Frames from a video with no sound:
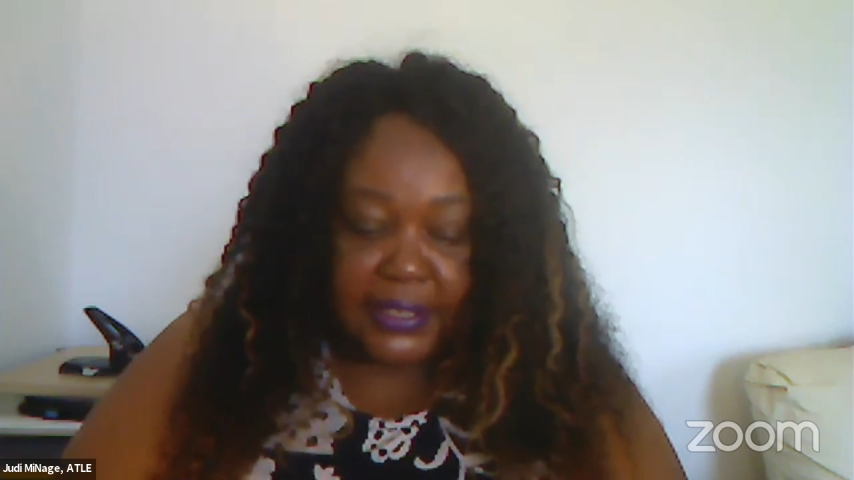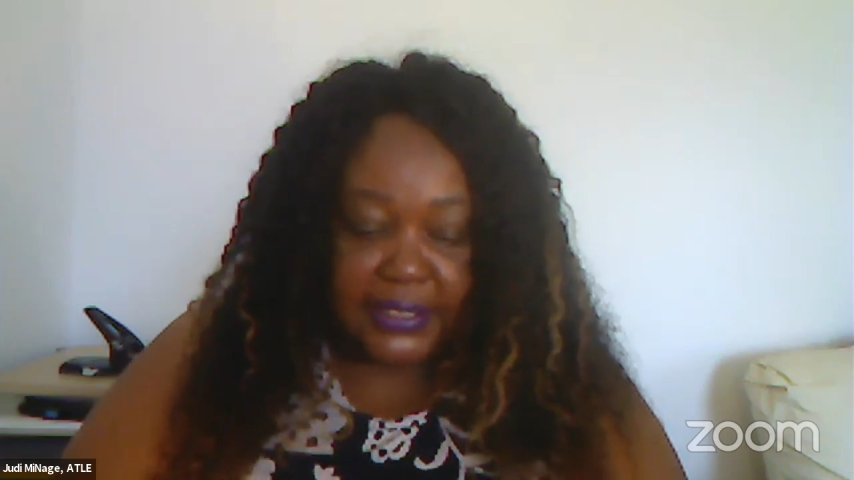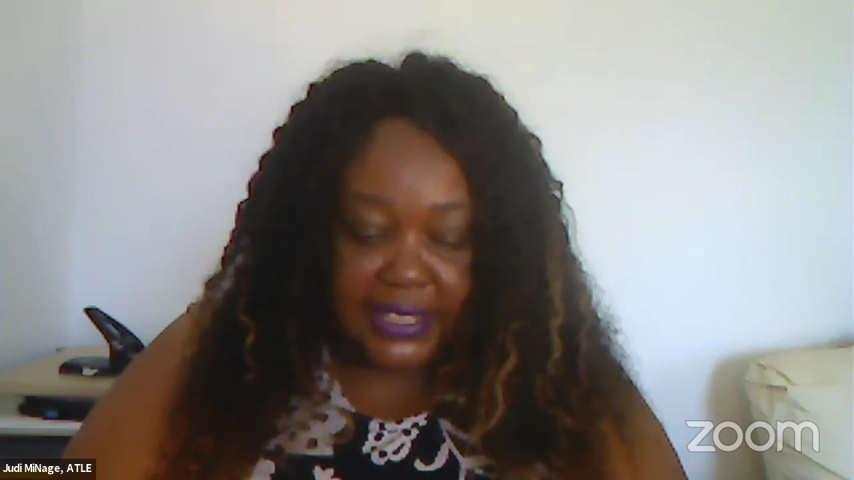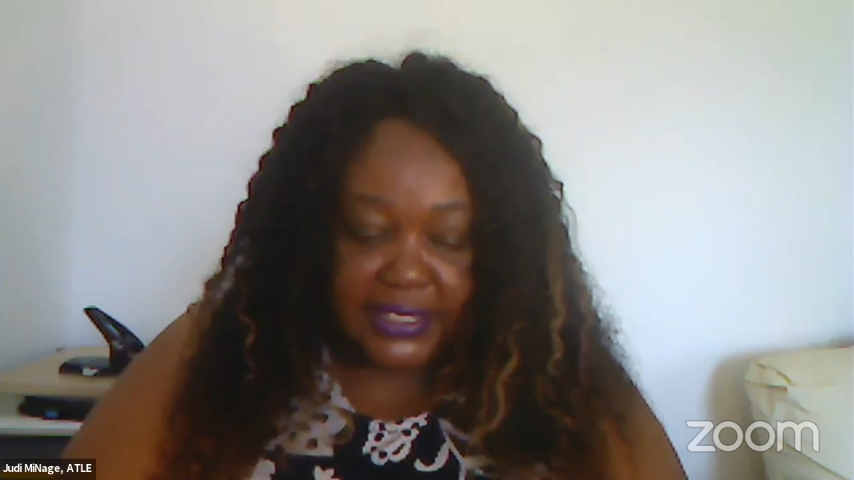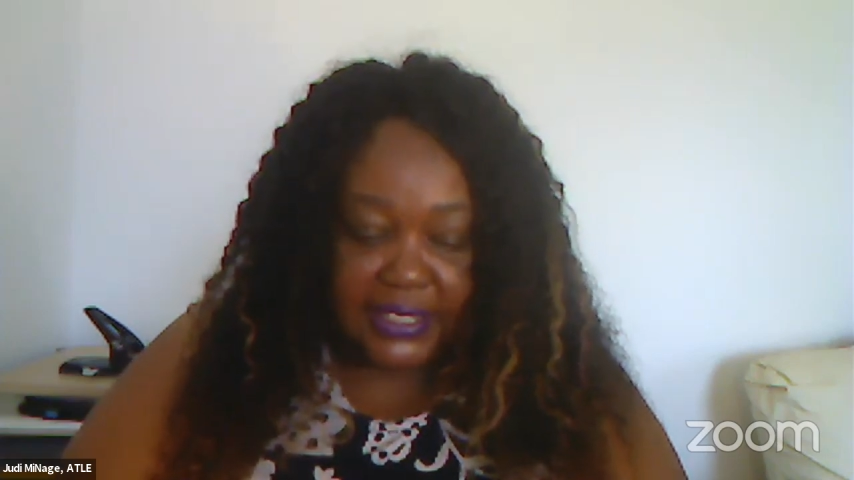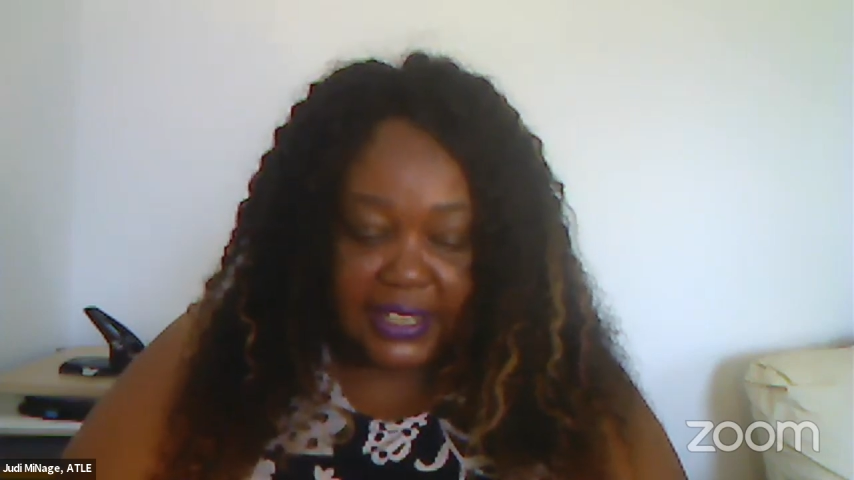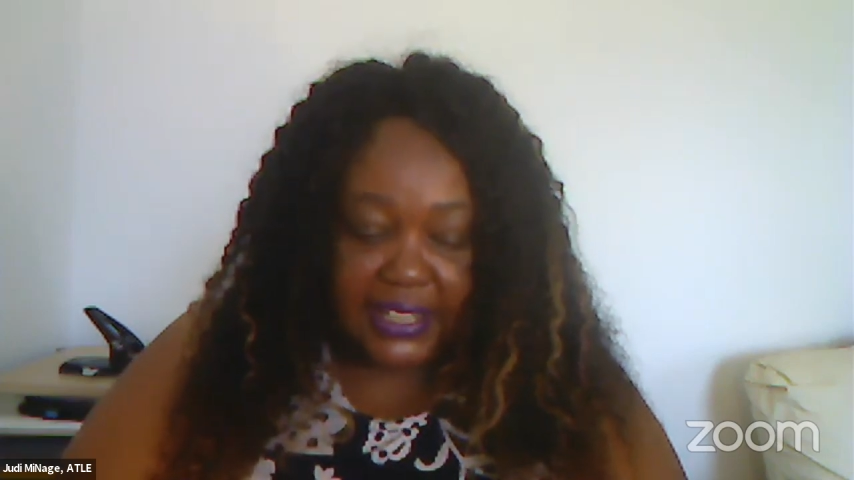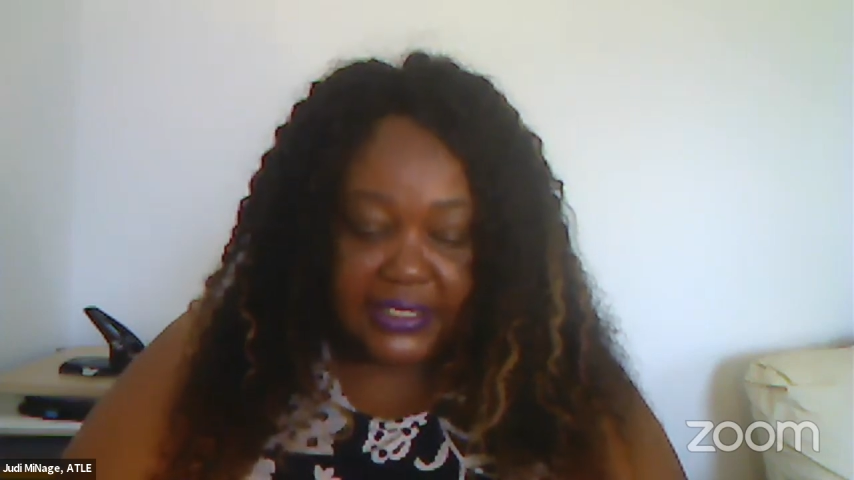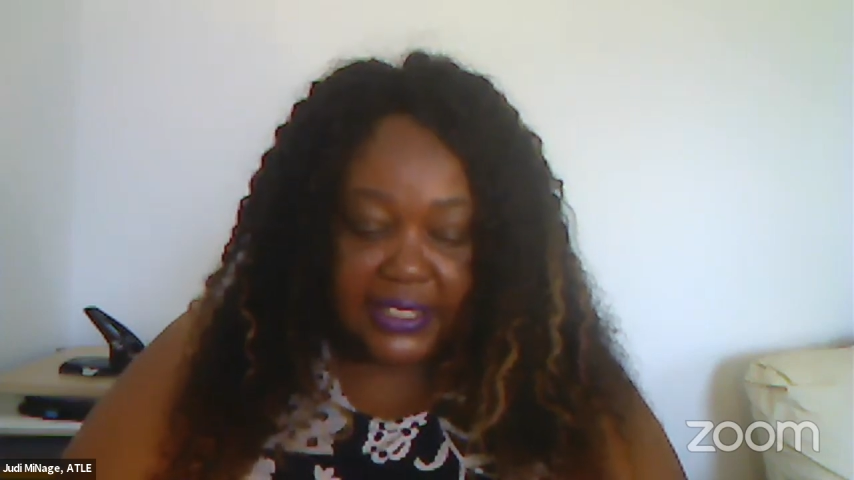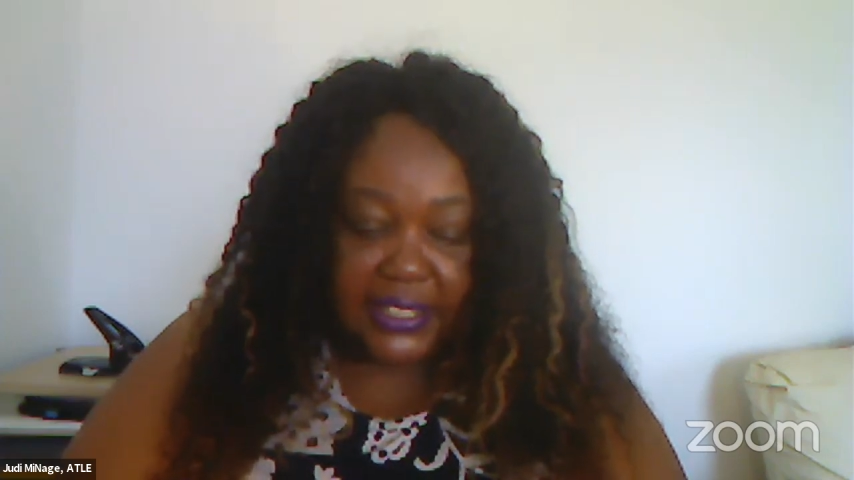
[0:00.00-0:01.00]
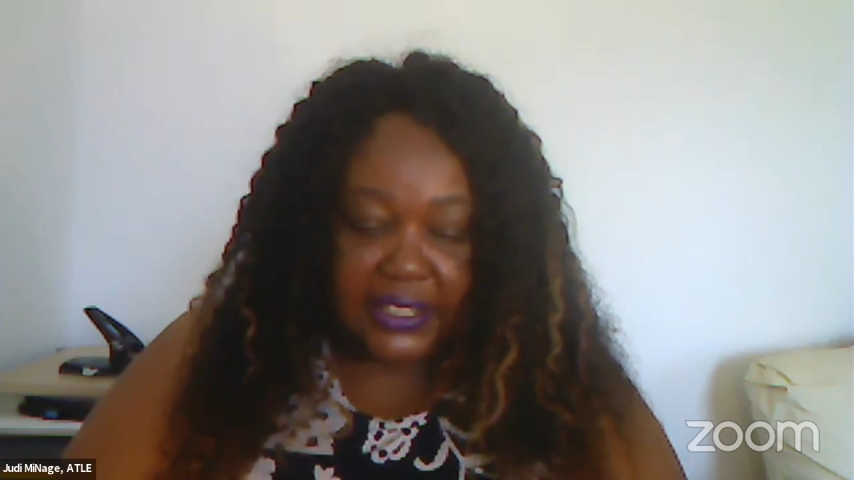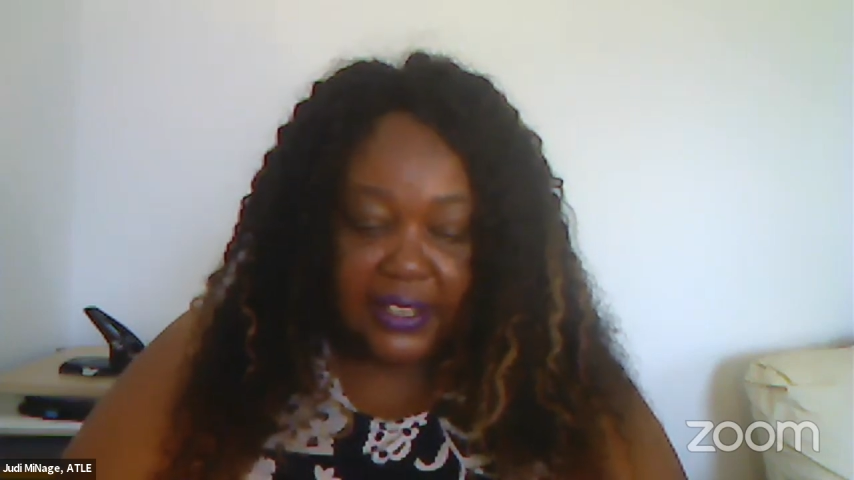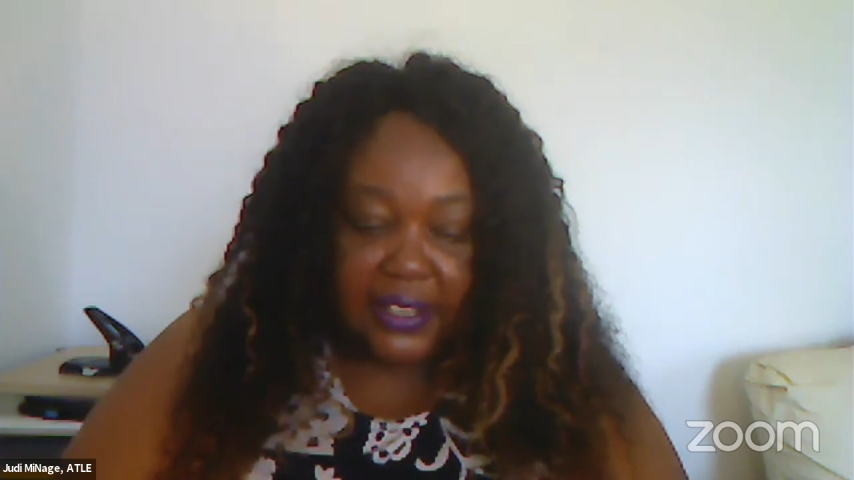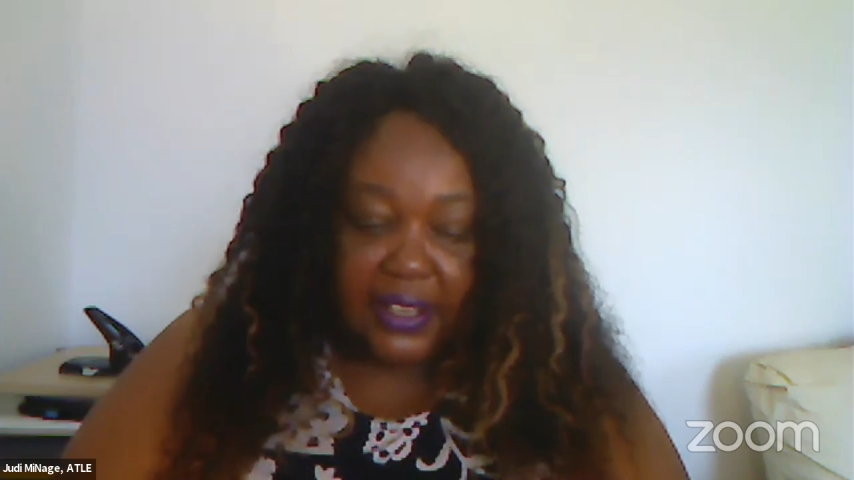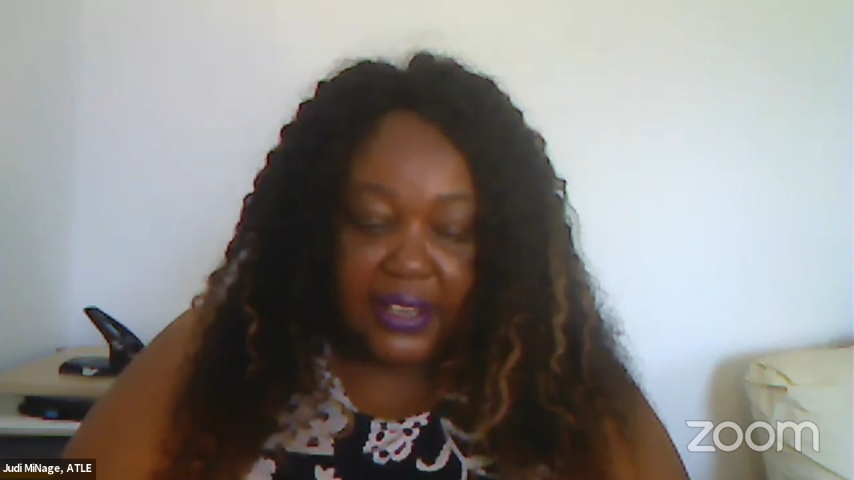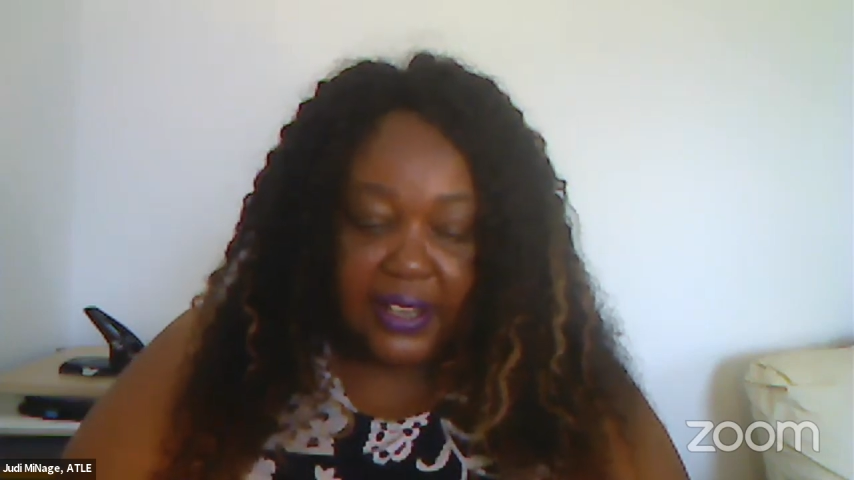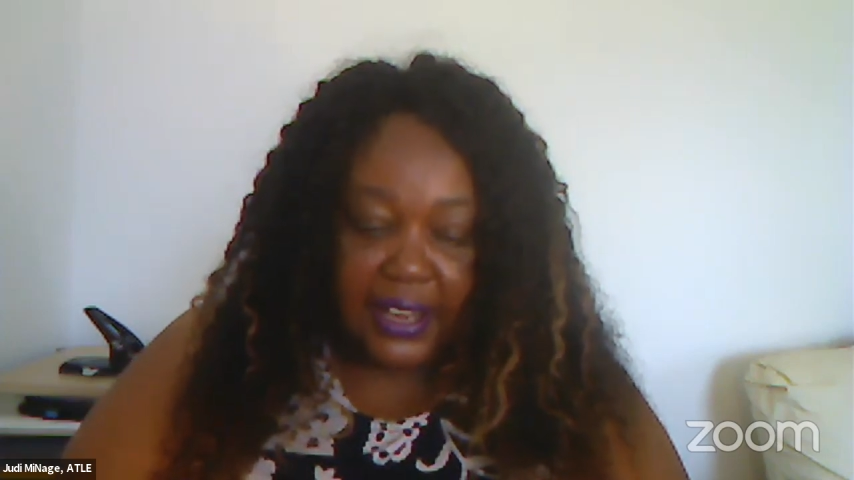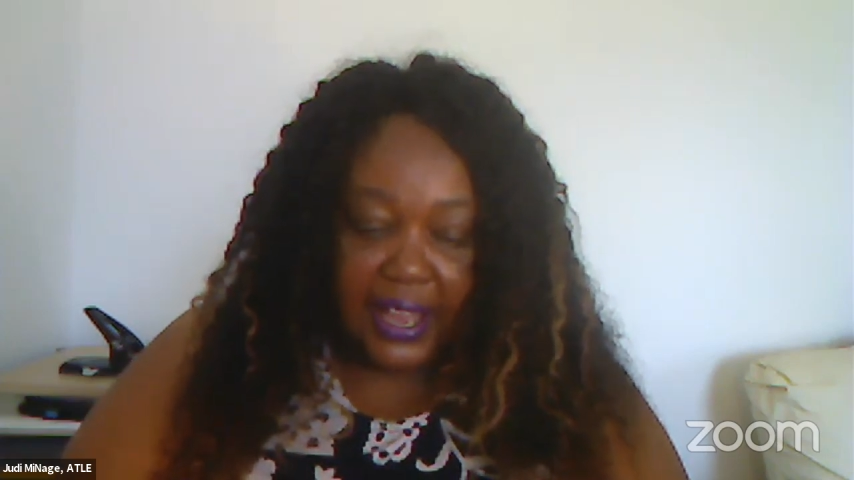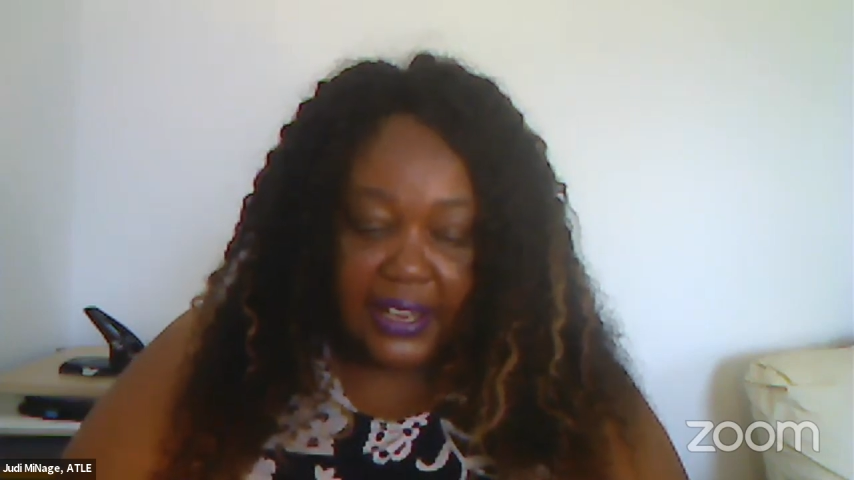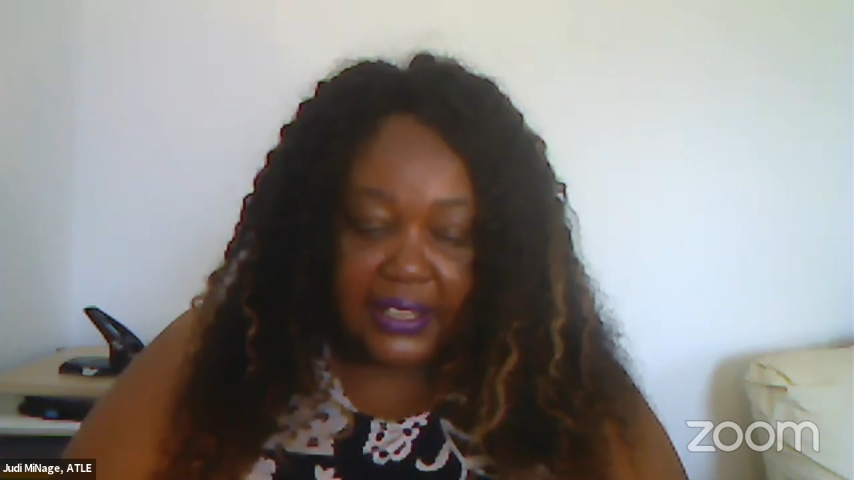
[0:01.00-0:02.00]
designated
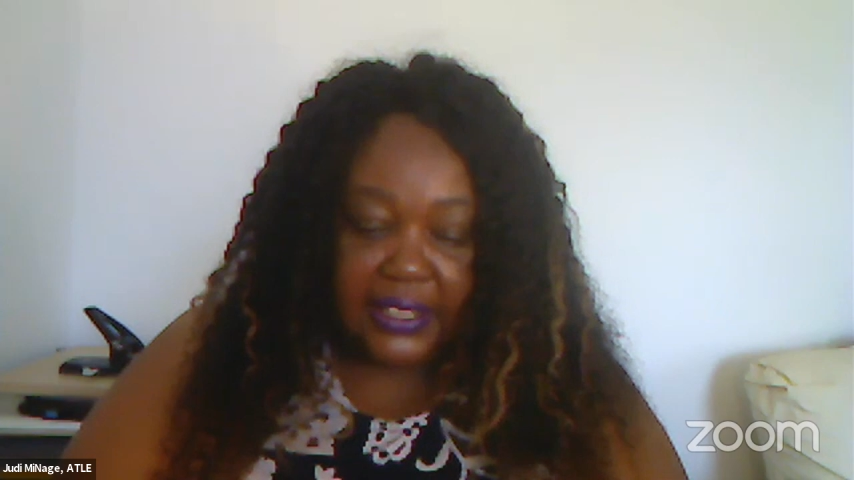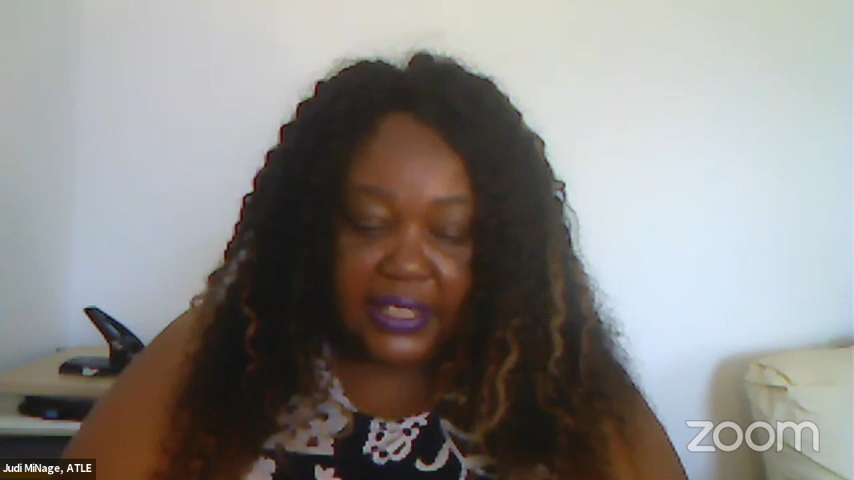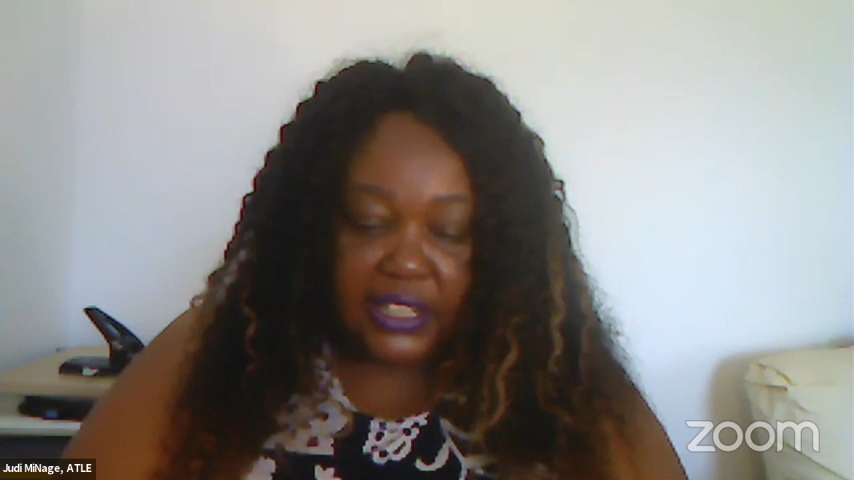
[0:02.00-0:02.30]
learning